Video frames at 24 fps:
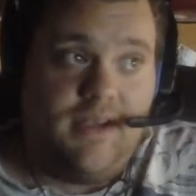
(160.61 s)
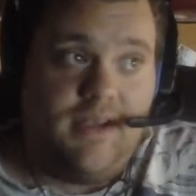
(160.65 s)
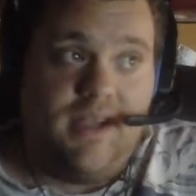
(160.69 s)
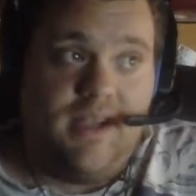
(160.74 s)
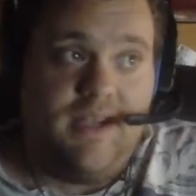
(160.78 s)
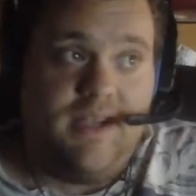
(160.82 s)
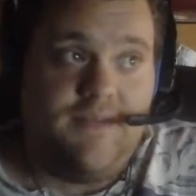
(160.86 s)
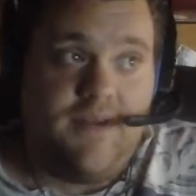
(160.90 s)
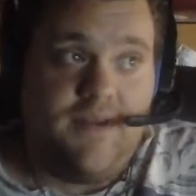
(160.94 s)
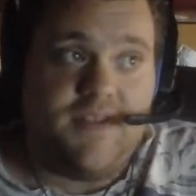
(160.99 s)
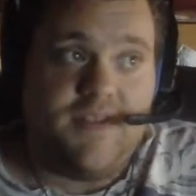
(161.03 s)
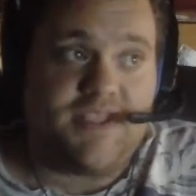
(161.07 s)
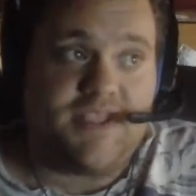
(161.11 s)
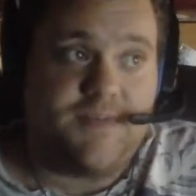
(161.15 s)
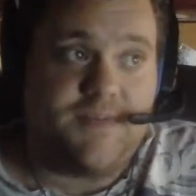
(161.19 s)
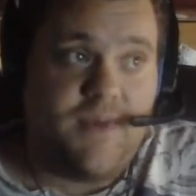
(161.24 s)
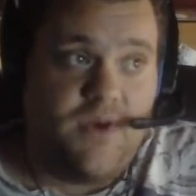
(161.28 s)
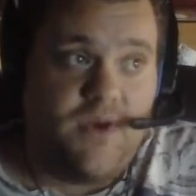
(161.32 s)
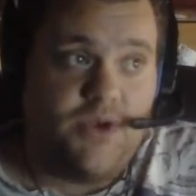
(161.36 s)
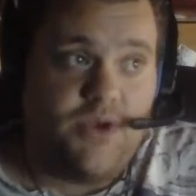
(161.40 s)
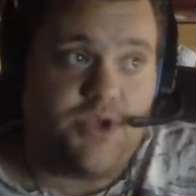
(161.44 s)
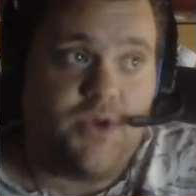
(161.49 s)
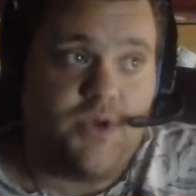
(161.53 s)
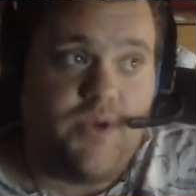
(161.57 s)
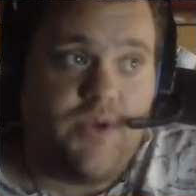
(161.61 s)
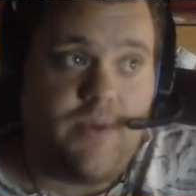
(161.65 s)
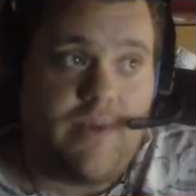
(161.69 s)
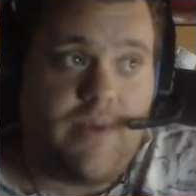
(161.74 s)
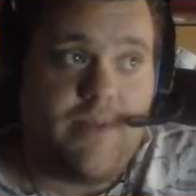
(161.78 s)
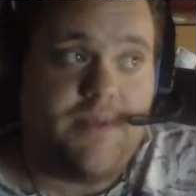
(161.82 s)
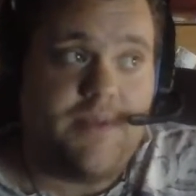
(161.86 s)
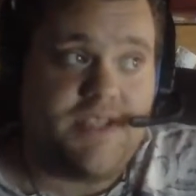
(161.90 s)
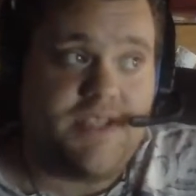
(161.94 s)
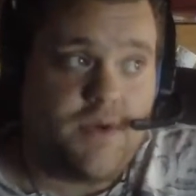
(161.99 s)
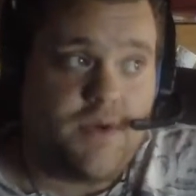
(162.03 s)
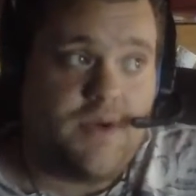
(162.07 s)
Even in the spiritual, there might
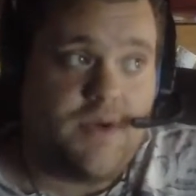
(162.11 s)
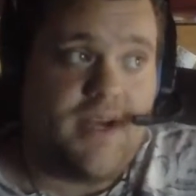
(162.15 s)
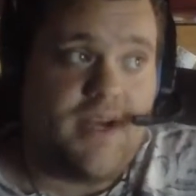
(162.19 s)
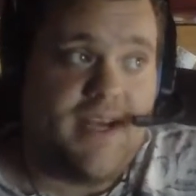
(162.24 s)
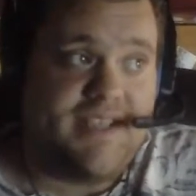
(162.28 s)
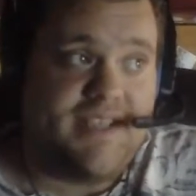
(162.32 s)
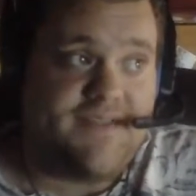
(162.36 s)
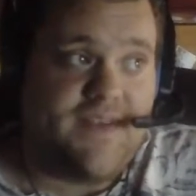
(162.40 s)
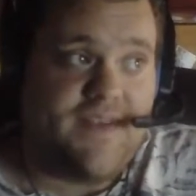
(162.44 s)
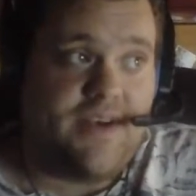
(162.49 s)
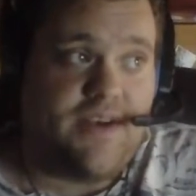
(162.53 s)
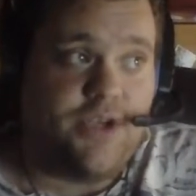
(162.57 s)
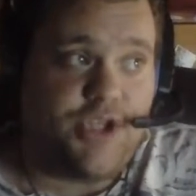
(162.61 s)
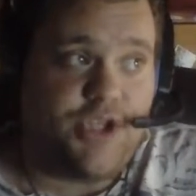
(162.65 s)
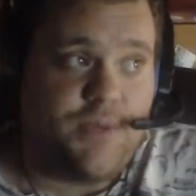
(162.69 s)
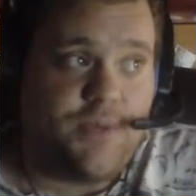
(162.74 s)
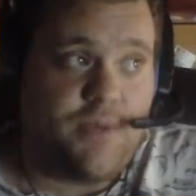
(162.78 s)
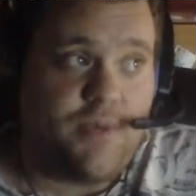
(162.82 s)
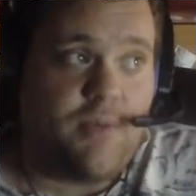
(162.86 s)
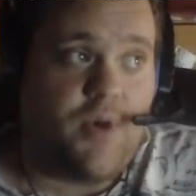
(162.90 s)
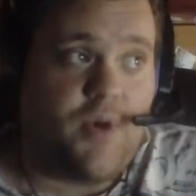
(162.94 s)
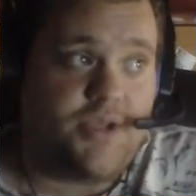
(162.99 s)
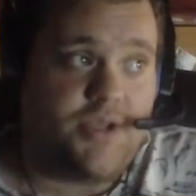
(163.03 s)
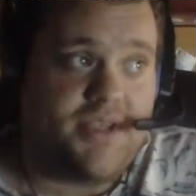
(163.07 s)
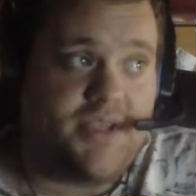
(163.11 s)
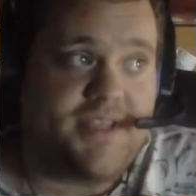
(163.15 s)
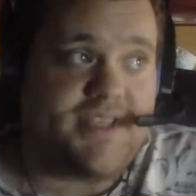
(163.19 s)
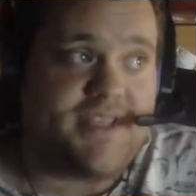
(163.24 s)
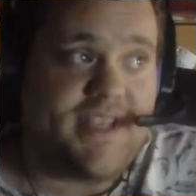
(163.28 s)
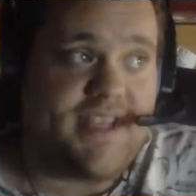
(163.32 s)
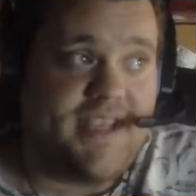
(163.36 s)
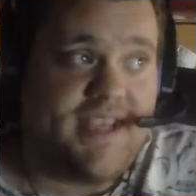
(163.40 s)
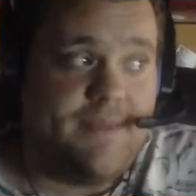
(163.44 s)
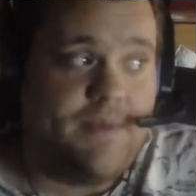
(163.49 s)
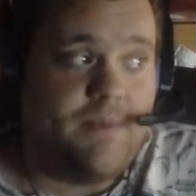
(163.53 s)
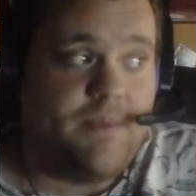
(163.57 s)
be certain kinds of energy promotions
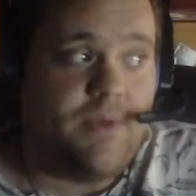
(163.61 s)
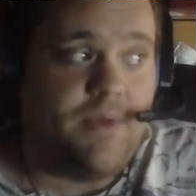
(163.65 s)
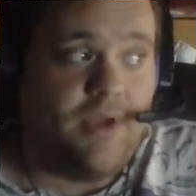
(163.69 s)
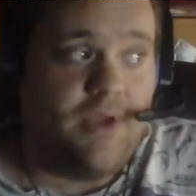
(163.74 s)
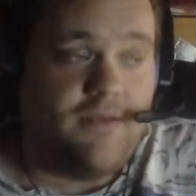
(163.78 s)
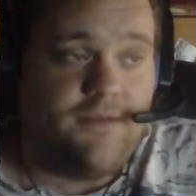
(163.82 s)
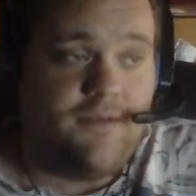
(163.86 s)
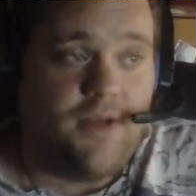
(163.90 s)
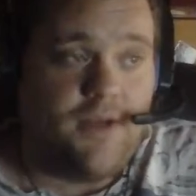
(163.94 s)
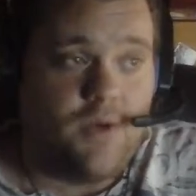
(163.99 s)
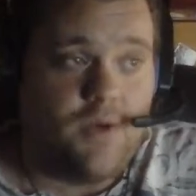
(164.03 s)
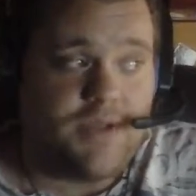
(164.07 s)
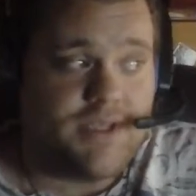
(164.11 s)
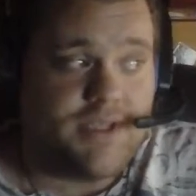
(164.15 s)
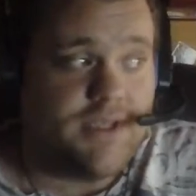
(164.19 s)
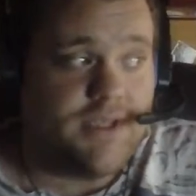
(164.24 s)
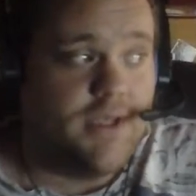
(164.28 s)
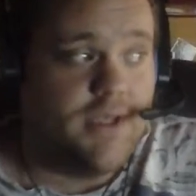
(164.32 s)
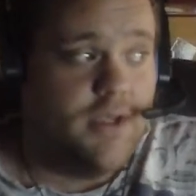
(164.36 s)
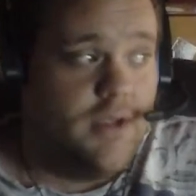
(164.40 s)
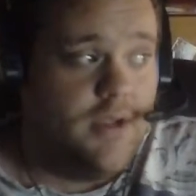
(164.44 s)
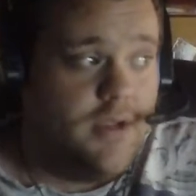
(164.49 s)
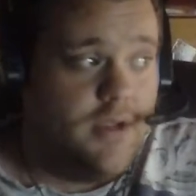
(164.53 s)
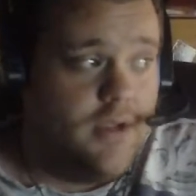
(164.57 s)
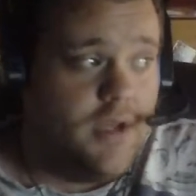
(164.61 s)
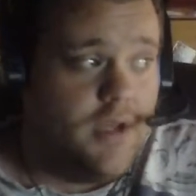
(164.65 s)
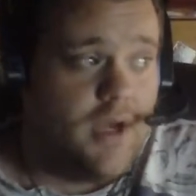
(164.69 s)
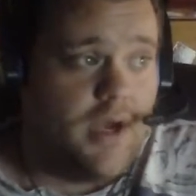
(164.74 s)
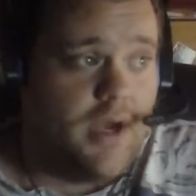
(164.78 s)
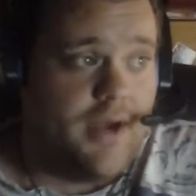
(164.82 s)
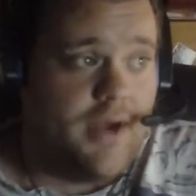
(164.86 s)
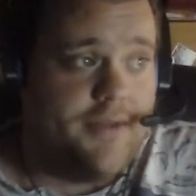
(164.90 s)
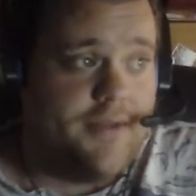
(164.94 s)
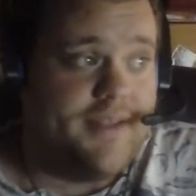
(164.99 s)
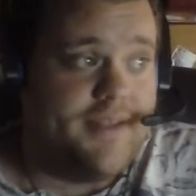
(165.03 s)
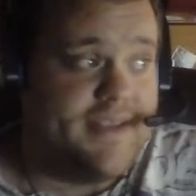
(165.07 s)
that keep people afloat,
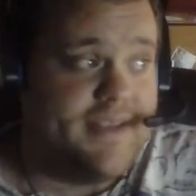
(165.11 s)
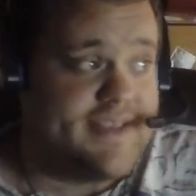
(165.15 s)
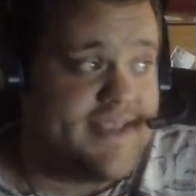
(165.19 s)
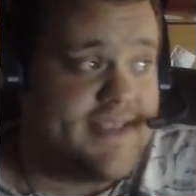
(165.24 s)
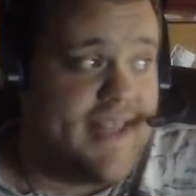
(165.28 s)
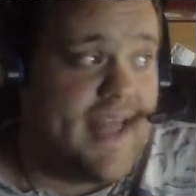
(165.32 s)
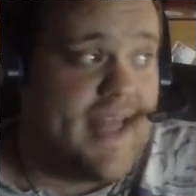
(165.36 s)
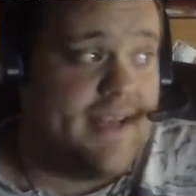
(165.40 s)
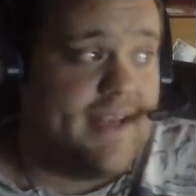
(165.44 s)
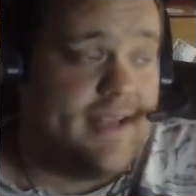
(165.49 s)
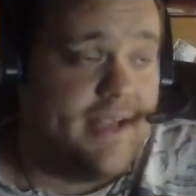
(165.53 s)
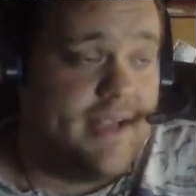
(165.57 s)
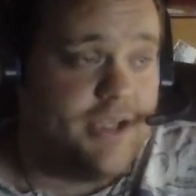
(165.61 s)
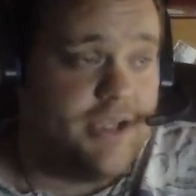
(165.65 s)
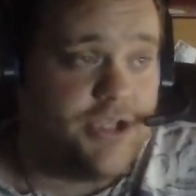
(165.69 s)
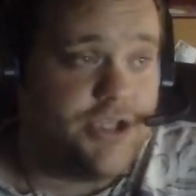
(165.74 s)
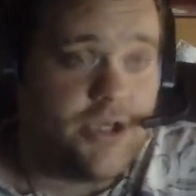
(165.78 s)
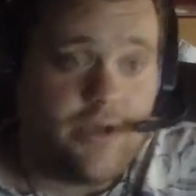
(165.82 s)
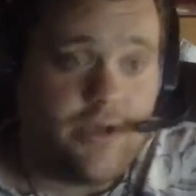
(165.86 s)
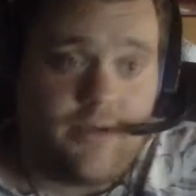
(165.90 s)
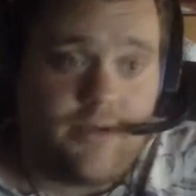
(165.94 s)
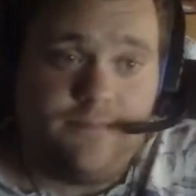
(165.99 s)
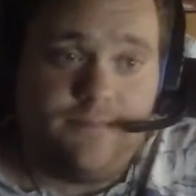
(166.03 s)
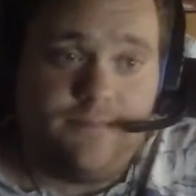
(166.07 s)
things of that nature.